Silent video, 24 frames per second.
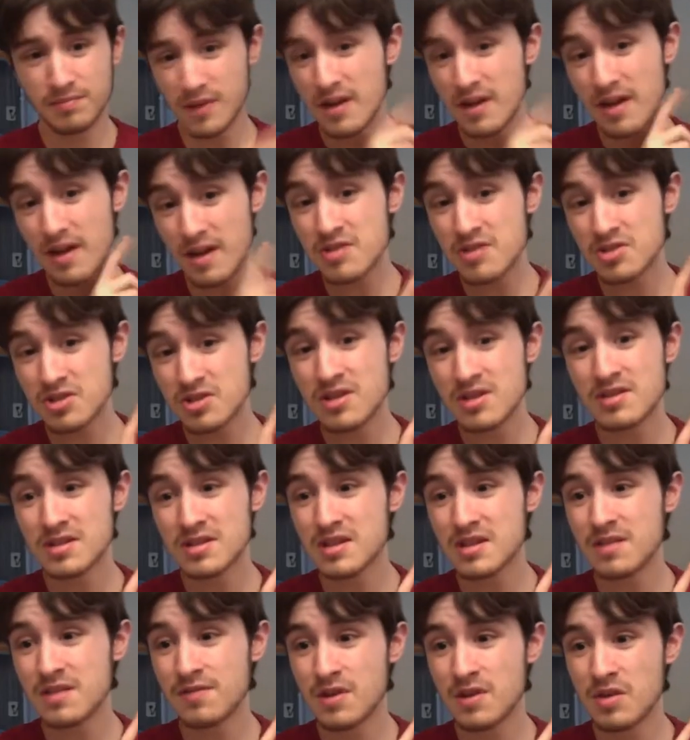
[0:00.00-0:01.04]
my HD
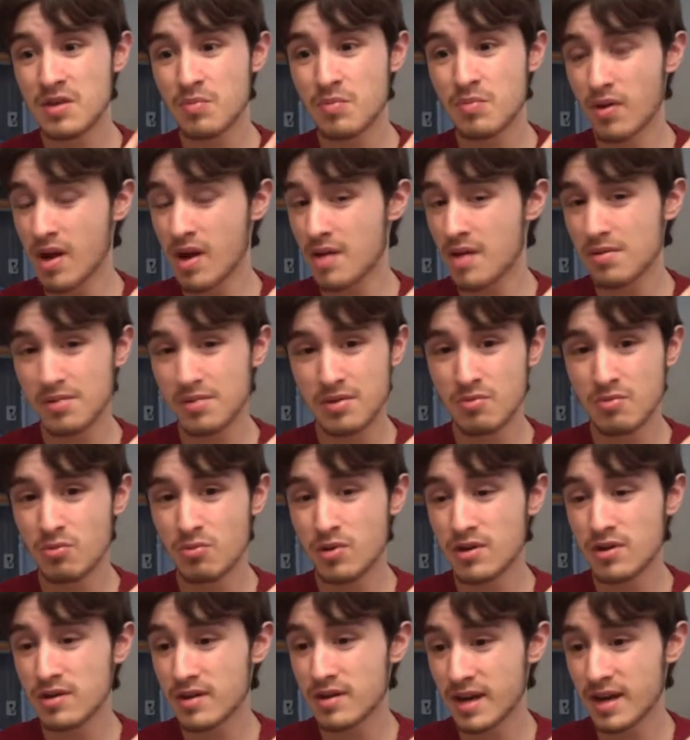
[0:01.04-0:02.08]
TV probably
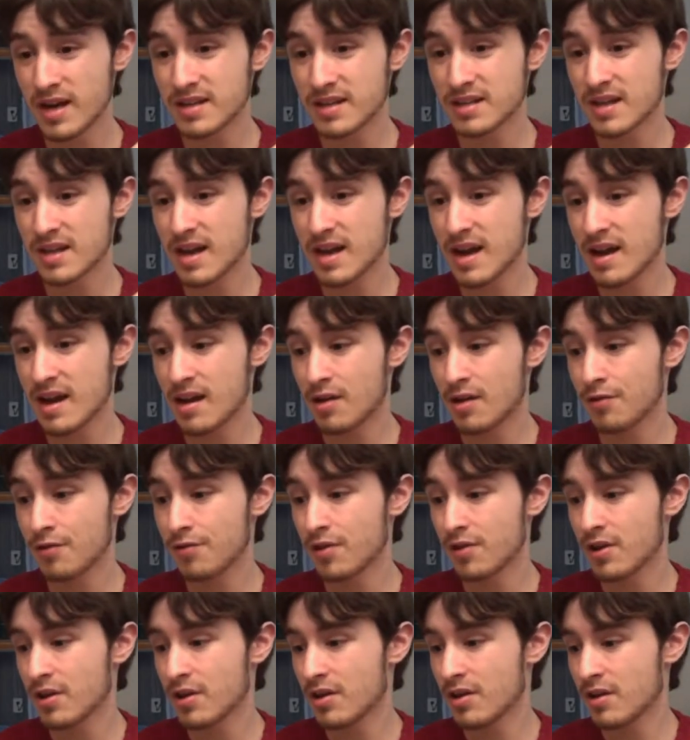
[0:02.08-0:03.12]
would not
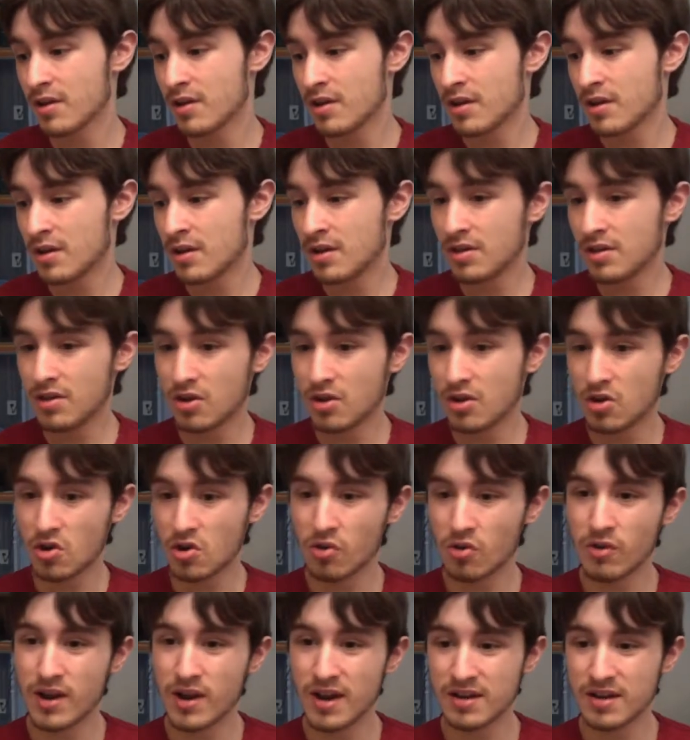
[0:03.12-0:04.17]
have the
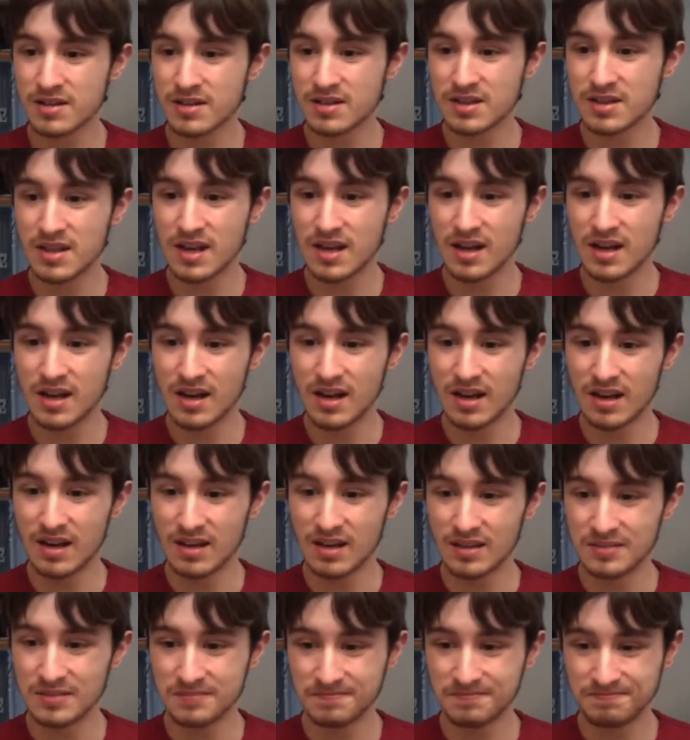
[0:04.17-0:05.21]
correct
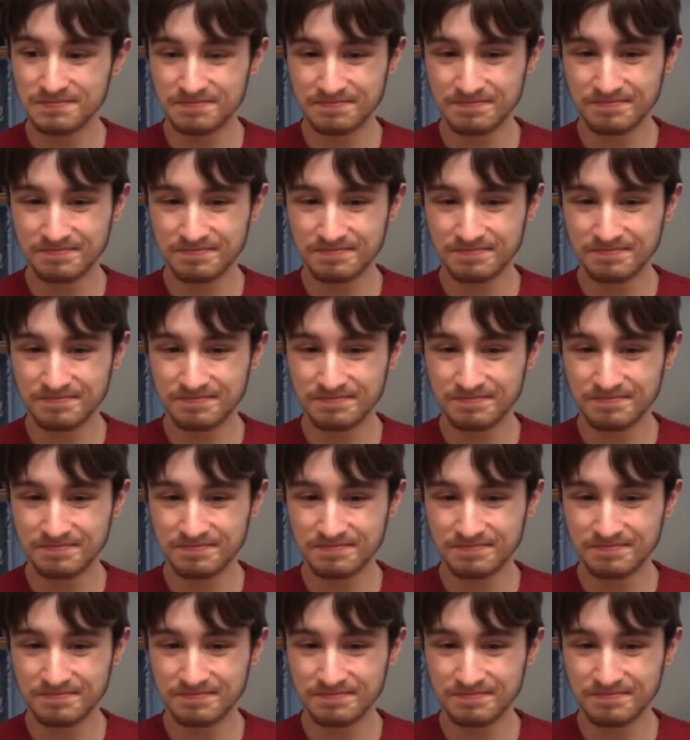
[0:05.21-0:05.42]
inputs